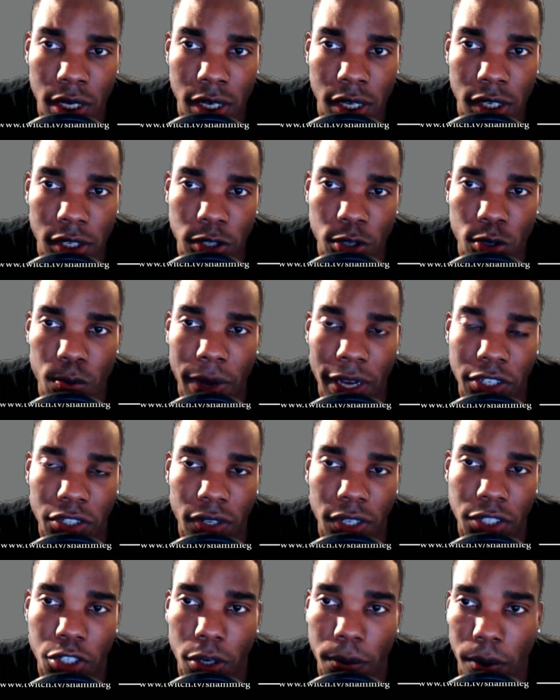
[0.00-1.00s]
to make
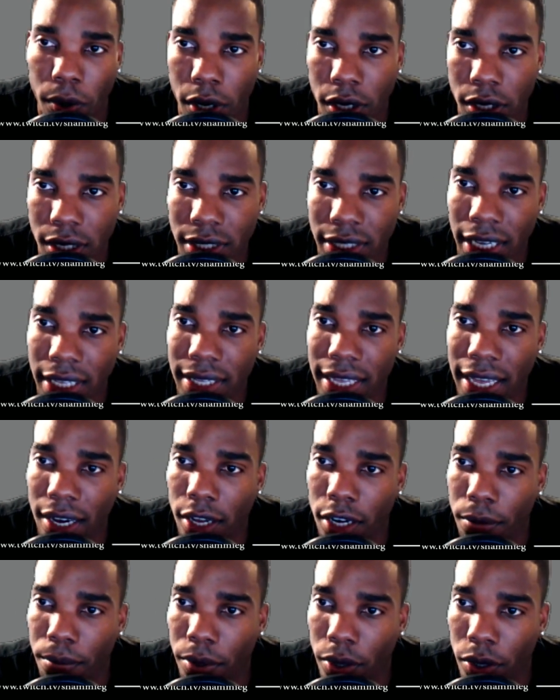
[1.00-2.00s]
sure that your opponent doesn't get that
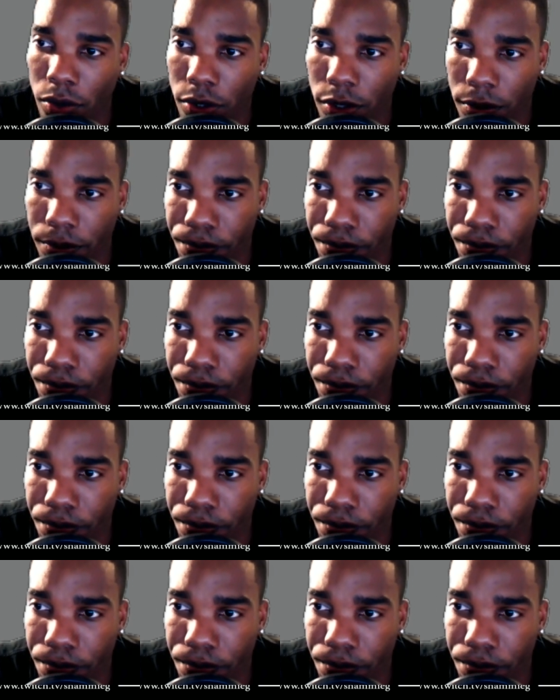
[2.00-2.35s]
unopposed.